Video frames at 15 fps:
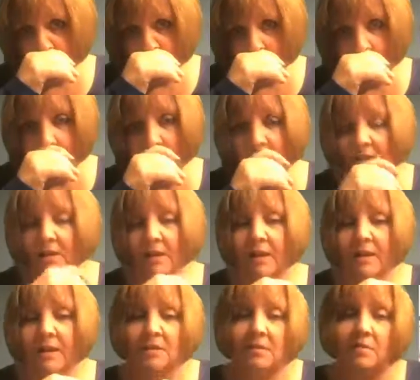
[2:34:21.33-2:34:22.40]
And I think
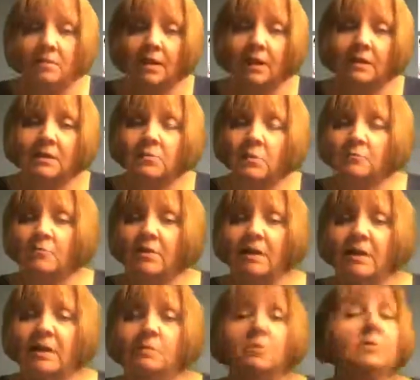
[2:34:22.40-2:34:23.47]
that's the thing, is we
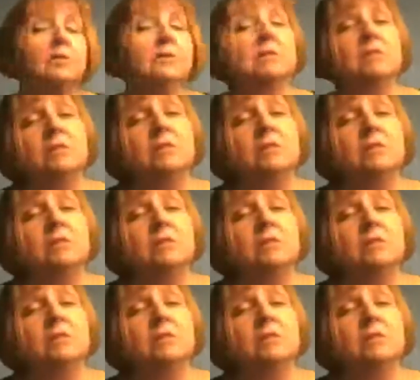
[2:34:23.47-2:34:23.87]
really want to